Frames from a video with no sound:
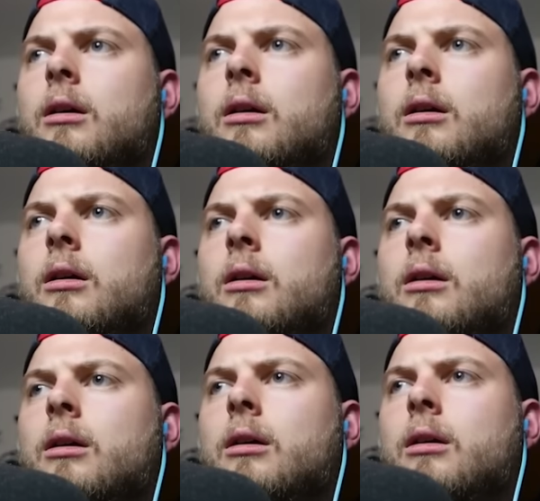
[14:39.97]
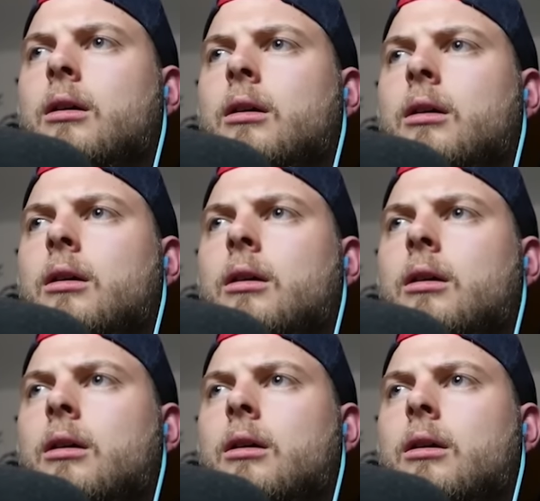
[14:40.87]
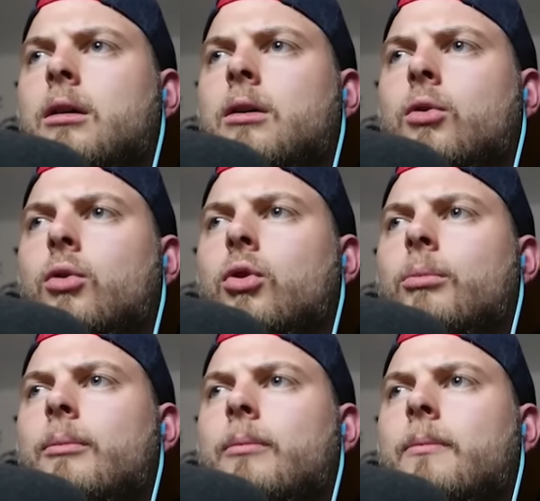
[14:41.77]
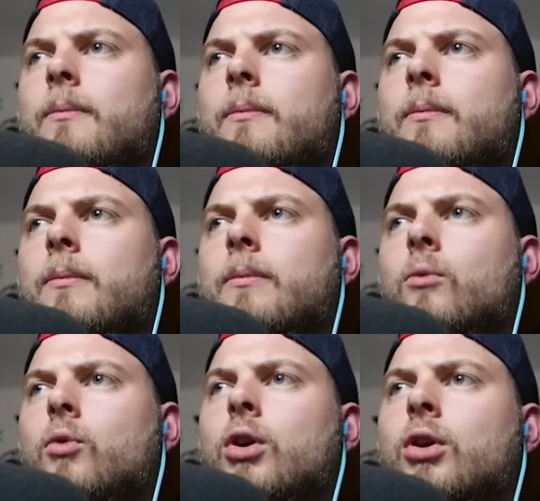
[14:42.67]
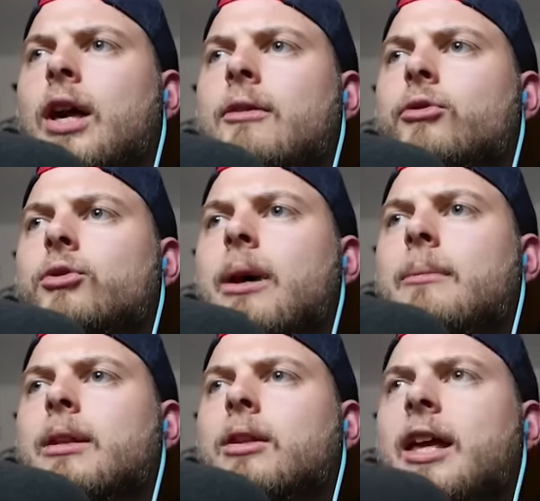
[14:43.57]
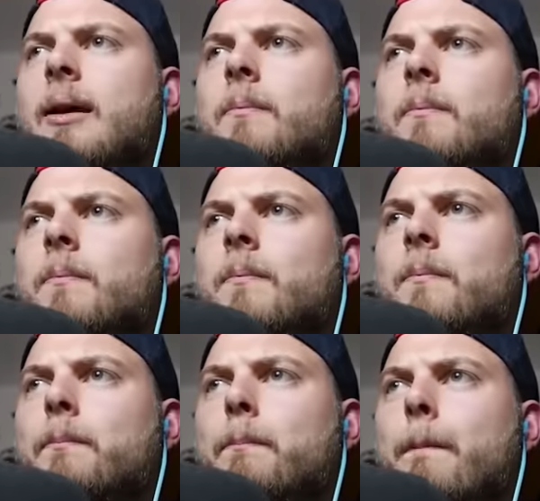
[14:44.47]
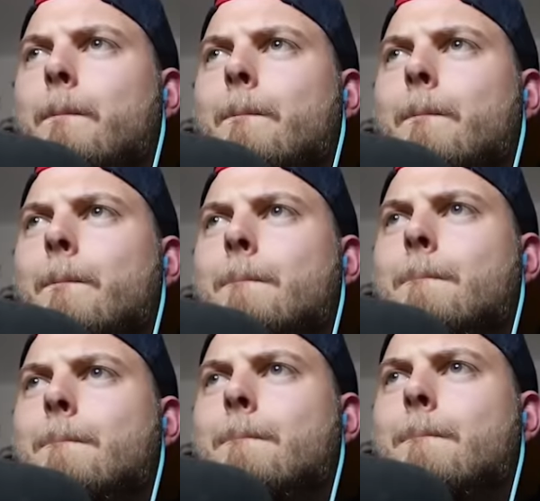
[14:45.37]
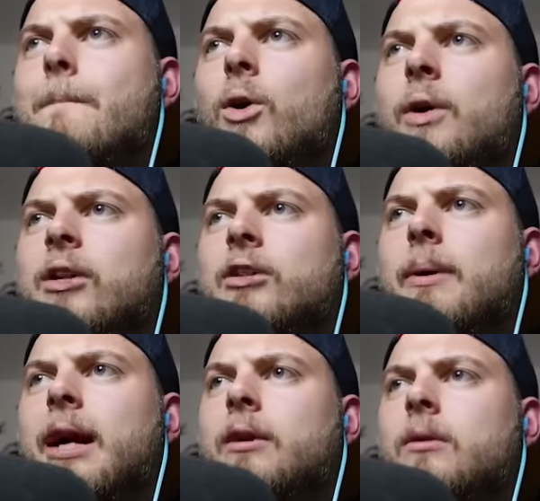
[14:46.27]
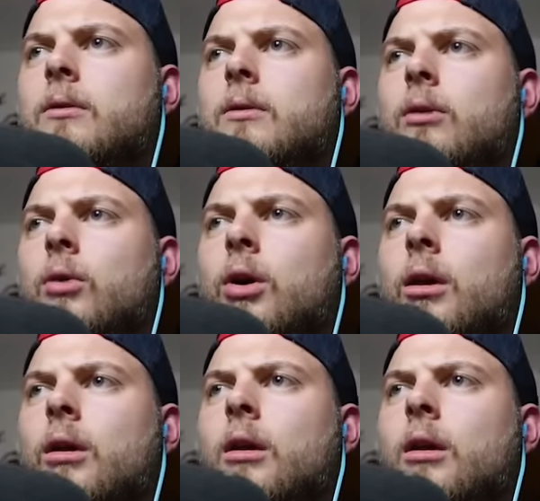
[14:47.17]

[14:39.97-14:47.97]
You got, you got to be careful. I took this bit slow, so... Careful's my middle name. Yeah. Oh, wait, no, it's Mark. Whoa.